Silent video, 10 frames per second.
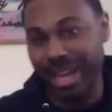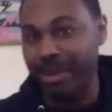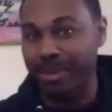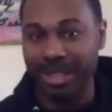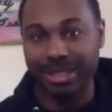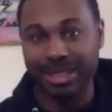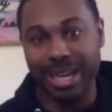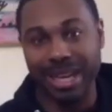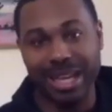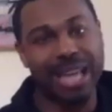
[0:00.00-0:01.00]
Like I'm
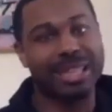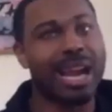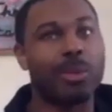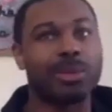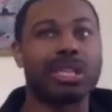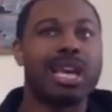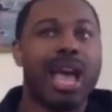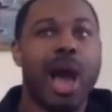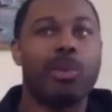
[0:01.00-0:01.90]
understanding. That. Not that I was.